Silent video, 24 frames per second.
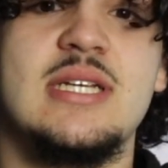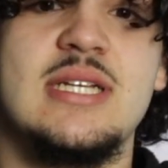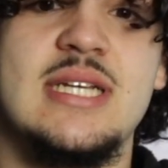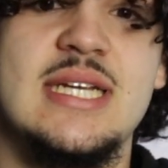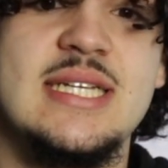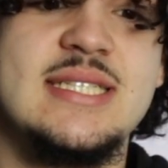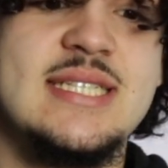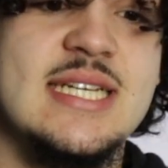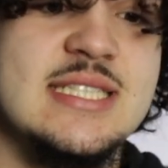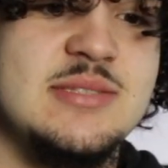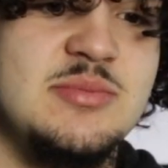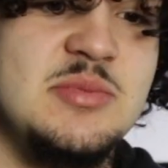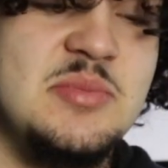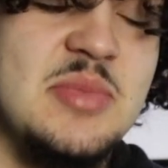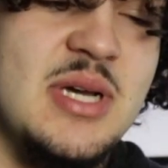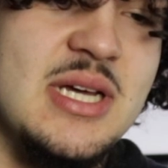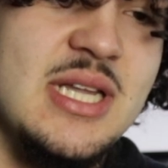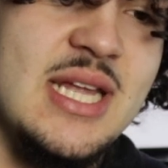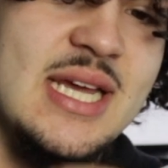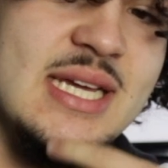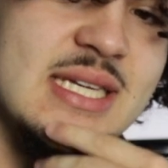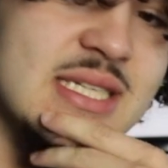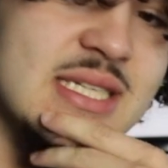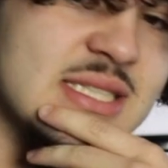It takes me
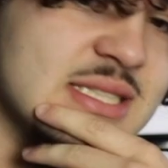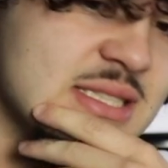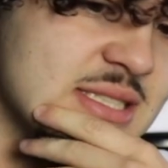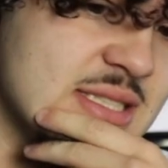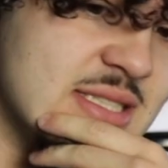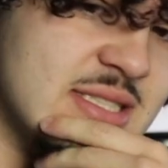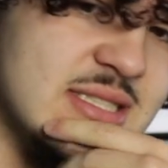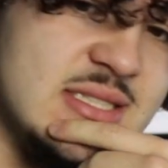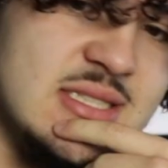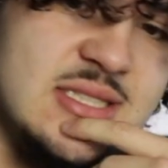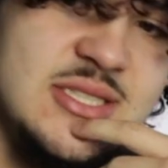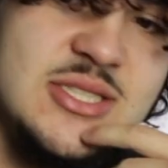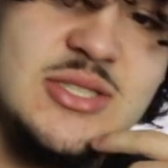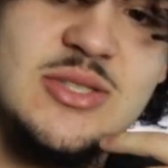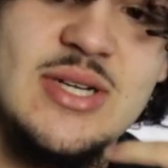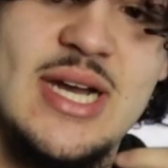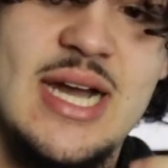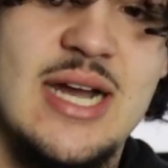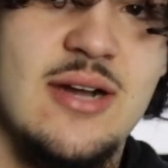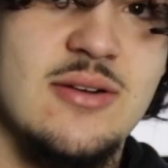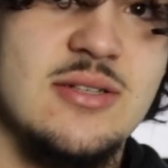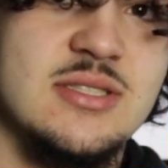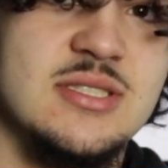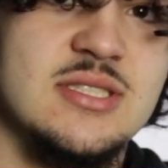about like 2
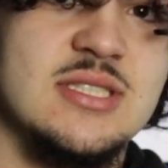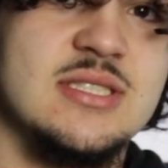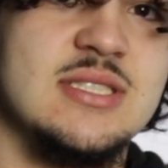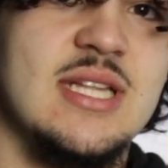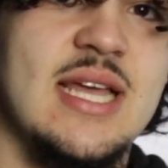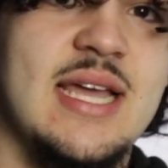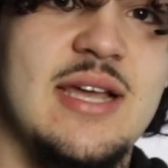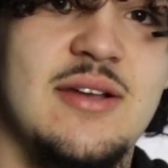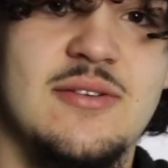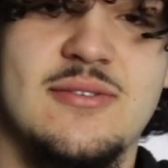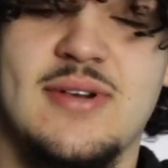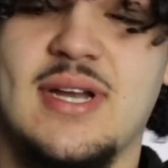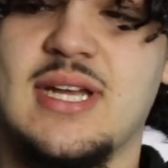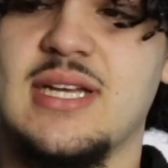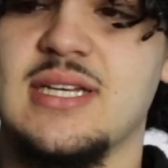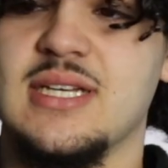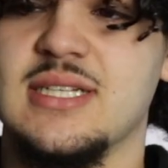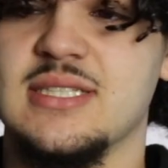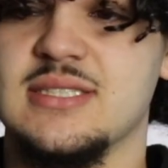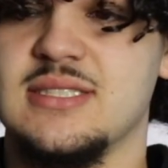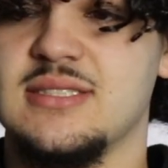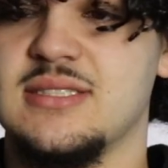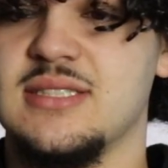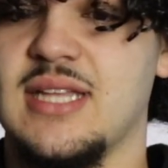hours just like write
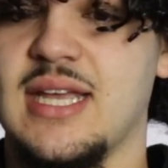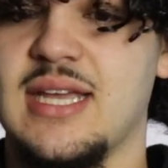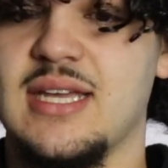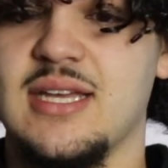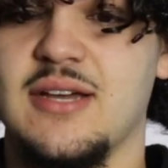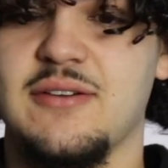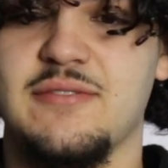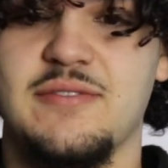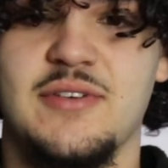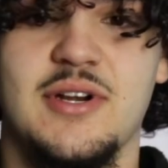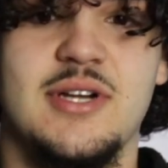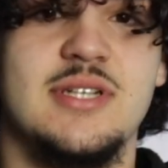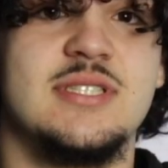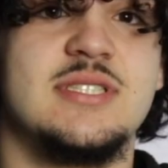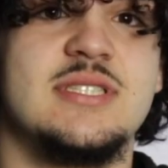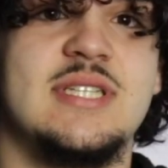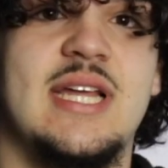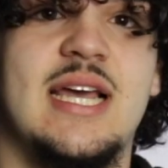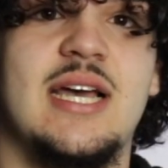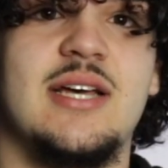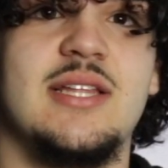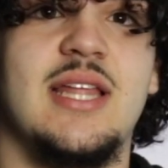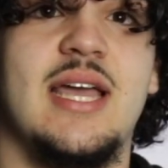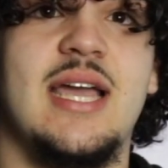a verse
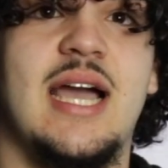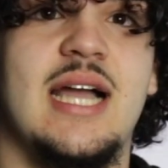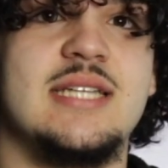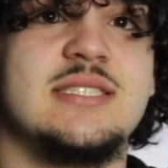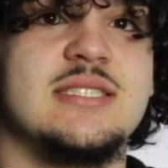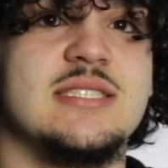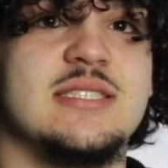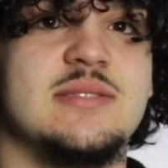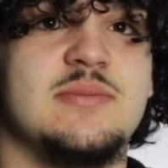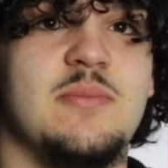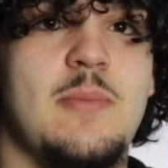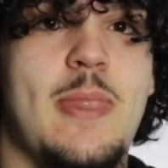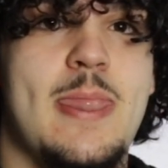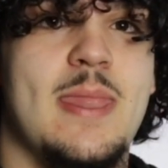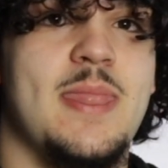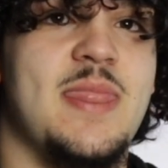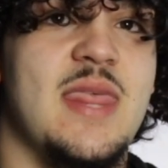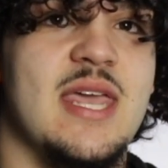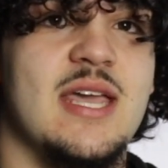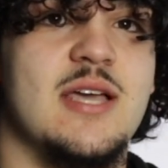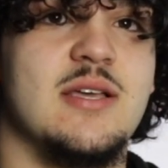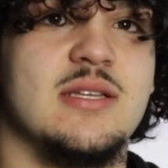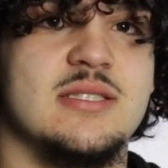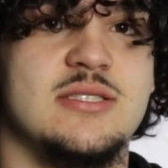now. Like I just
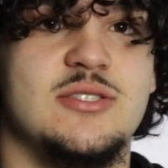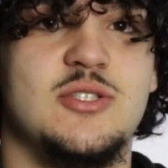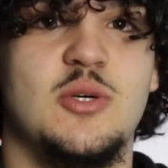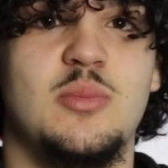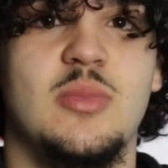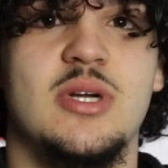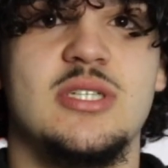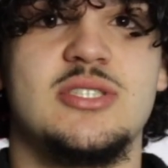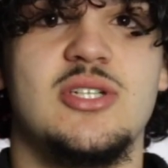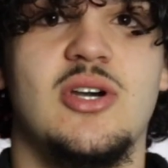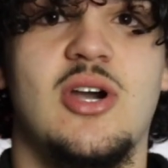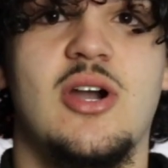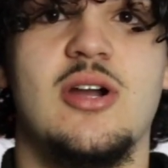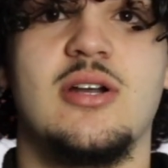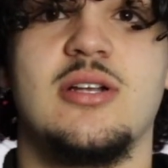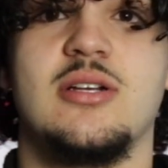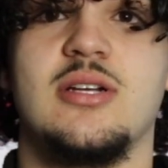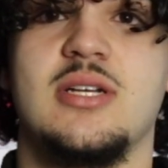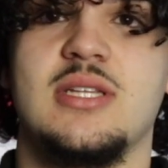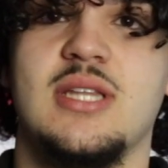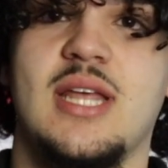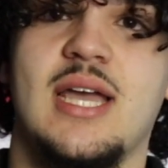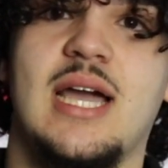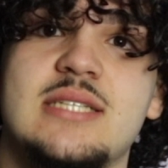think of so much harder
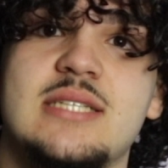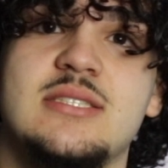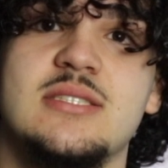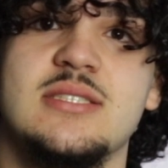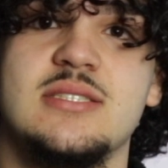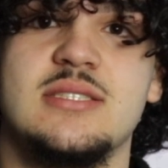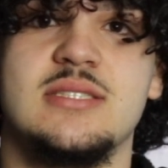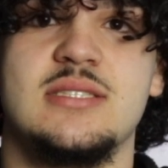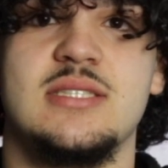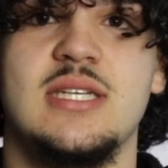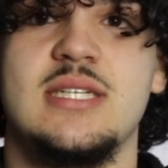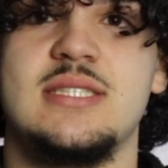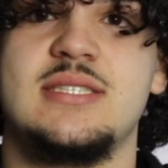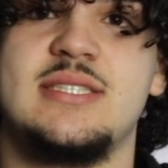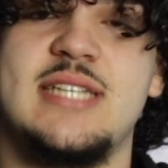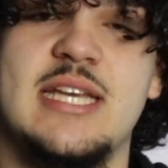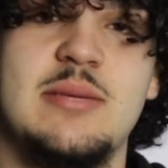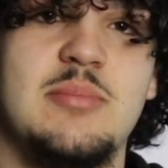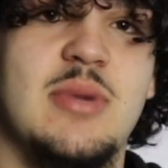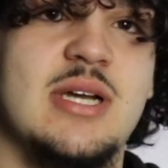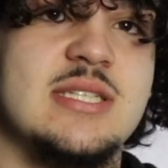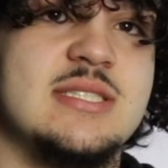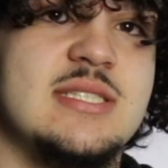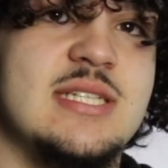and just
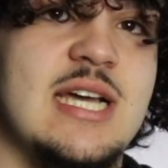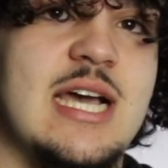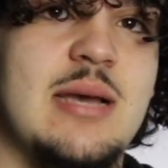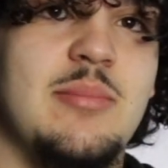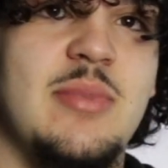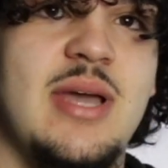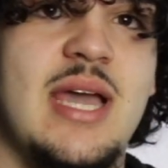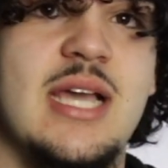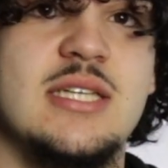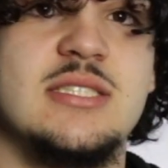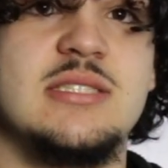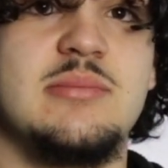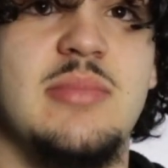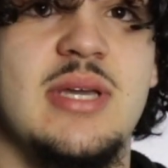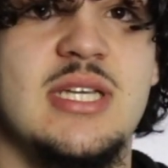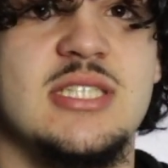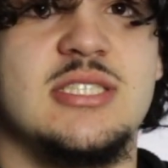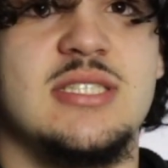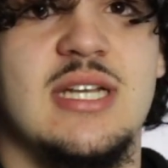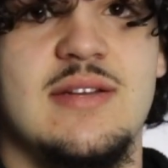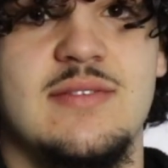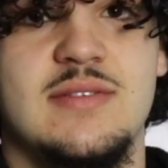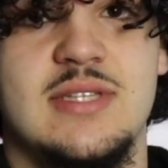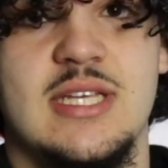take my time and actually make
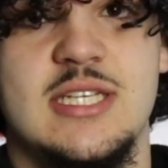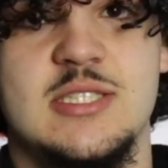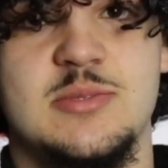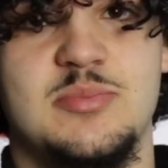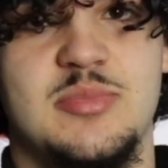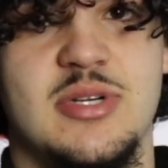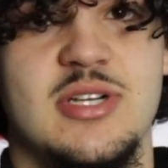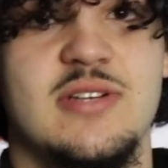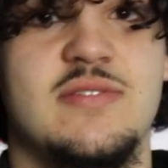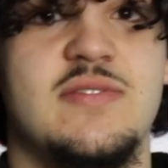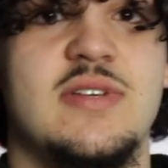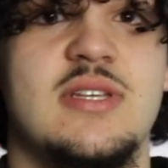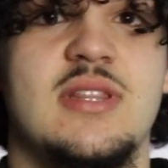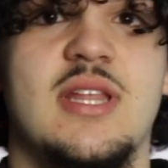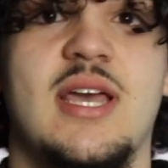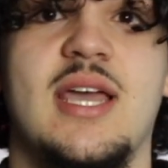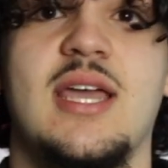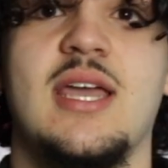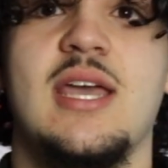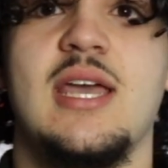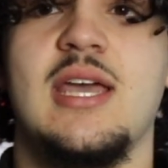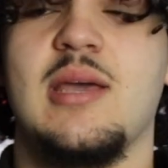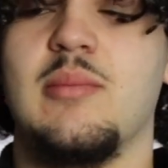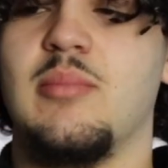sure everything's perfect.
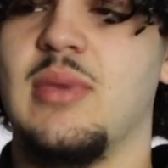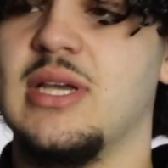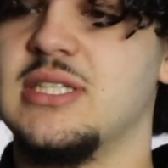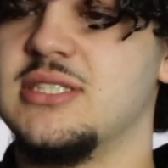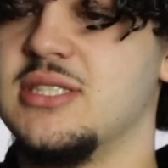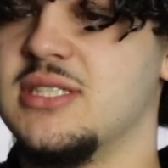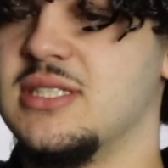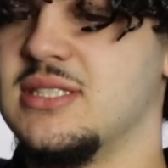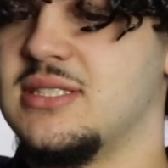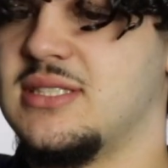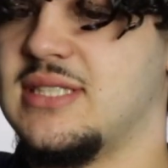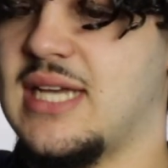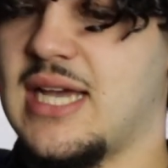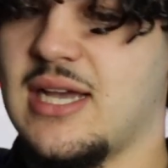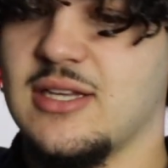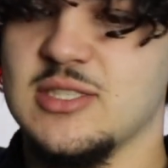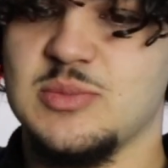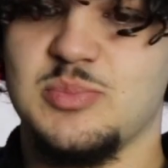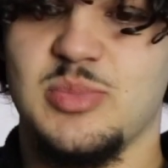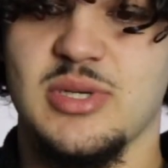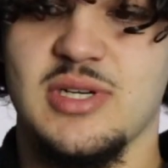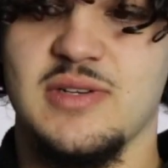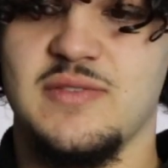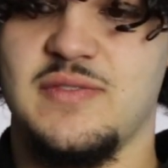Like make sure the sound's
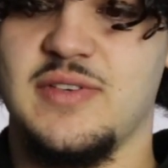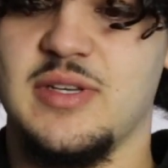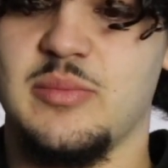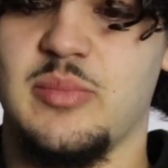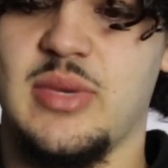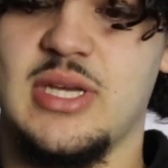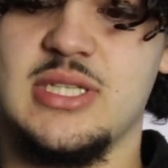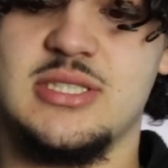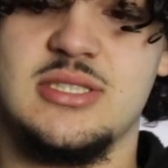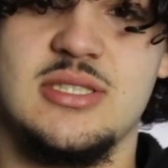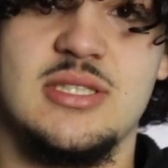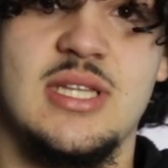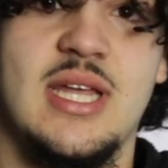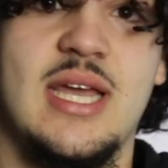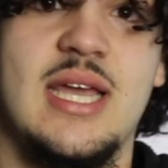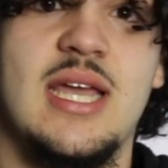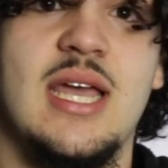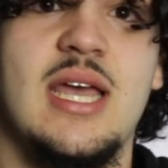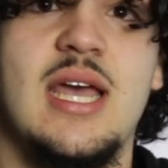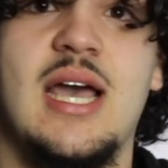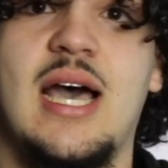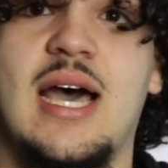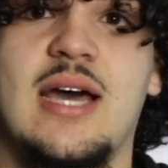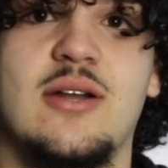perfect. Make sure like
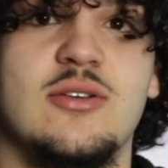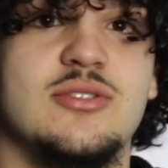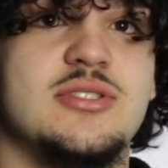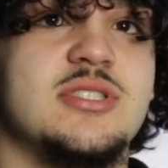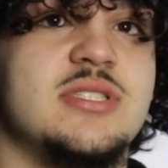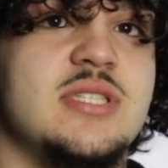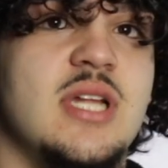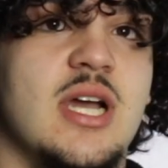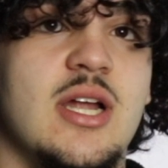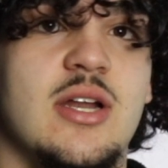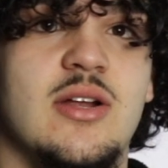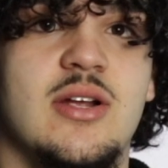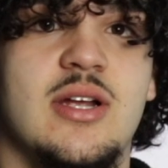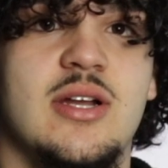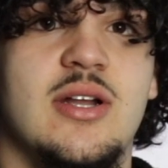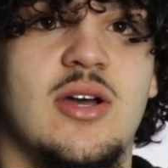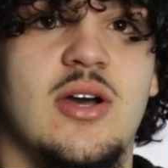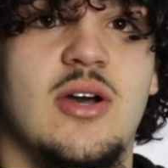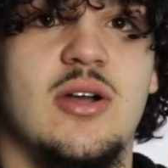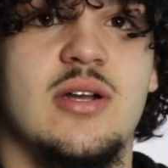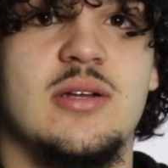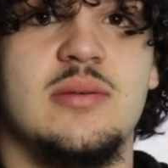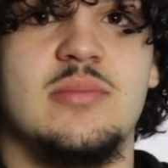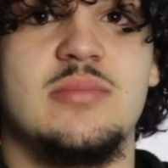I don't stutter at
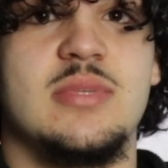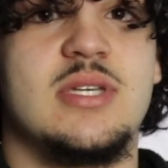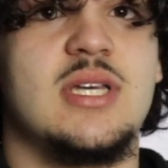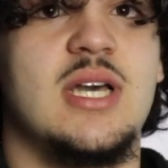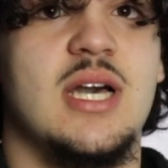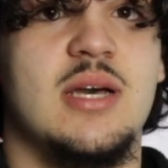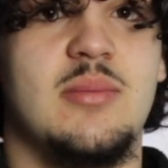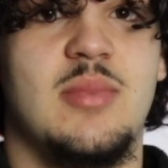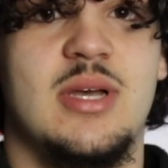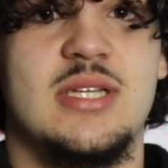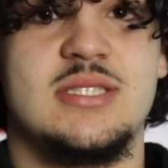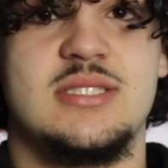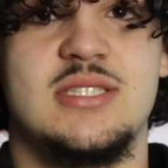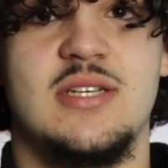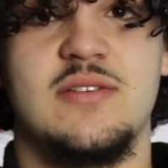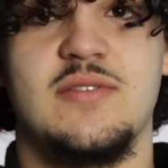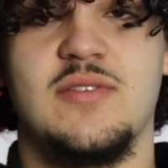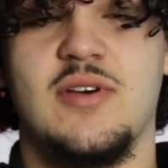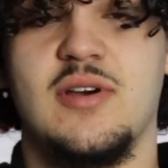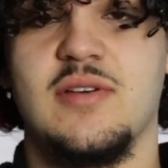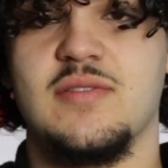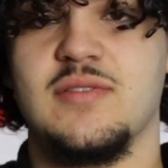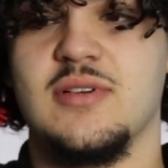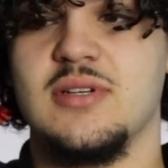all or cut
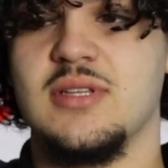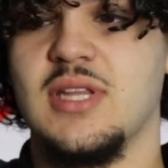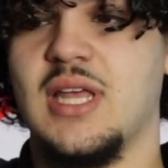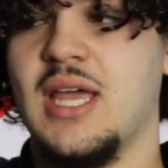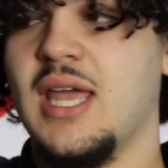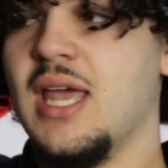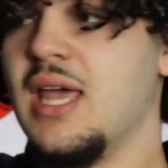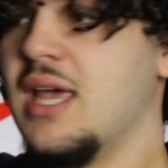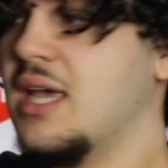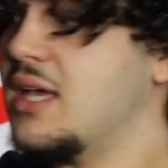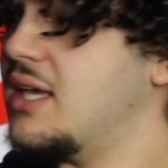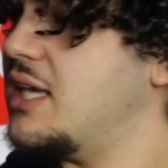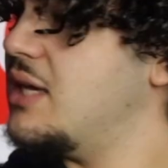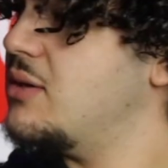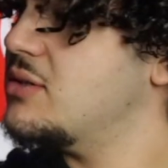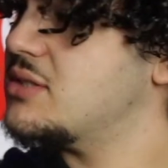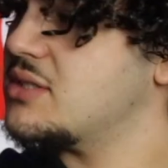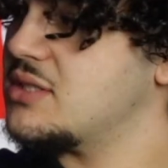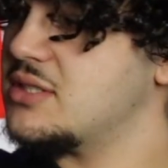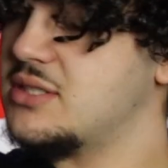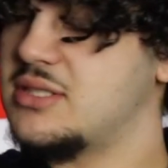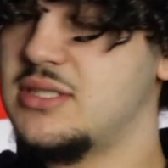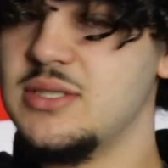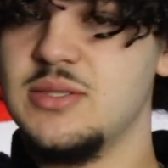myself off or like he was
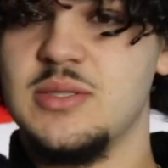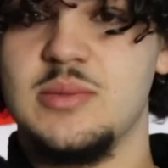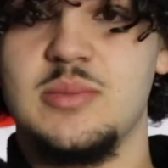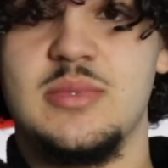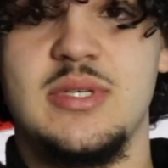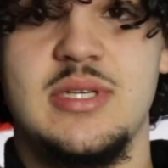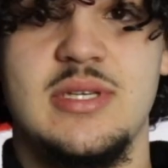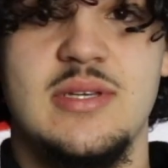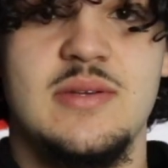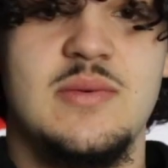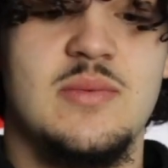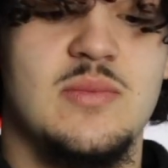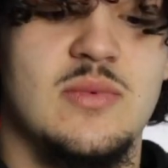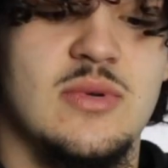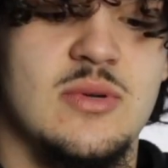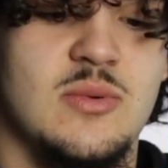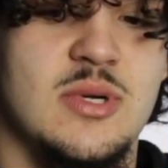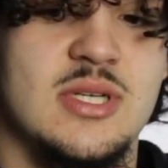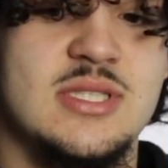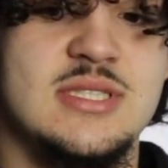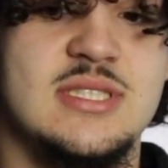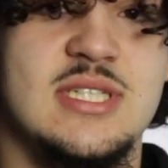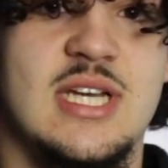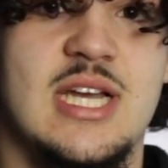in the studio with me
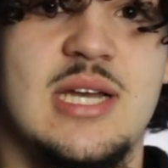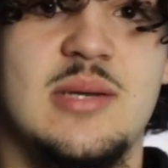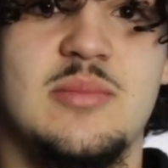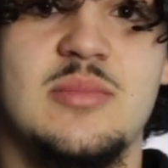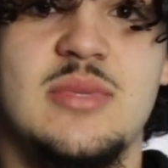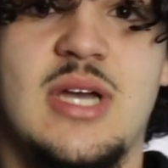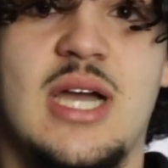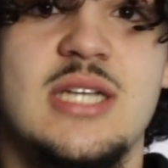one time.